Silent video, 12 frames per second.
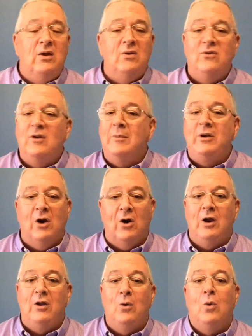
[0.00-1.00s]

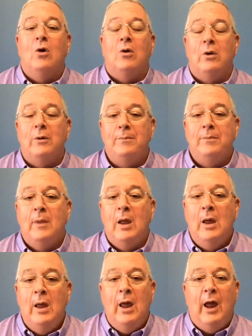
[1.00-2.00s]
cemetery in the world,
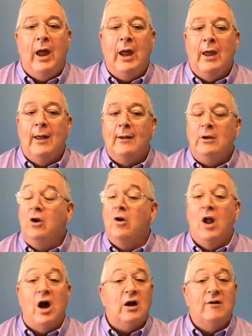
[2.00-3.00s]
and you're
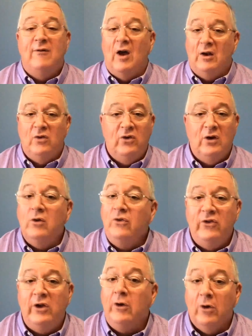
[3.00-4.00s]
not going to find a single
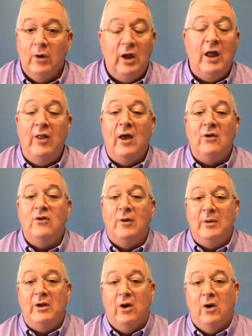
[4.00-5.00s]
sinner in that
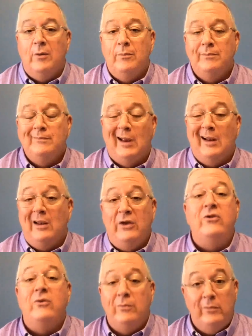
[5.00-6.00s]
cemetery, at
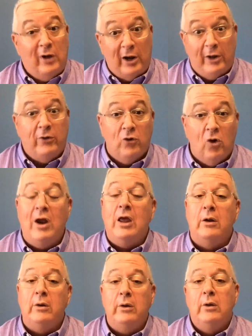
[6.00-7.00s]
least not
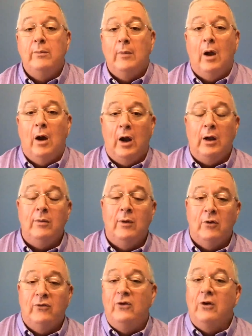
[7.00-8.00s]
underground. All right,
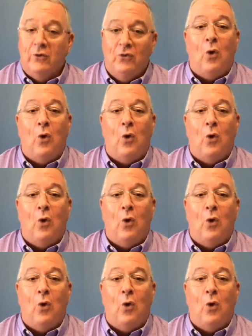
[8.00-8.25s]
there are sinners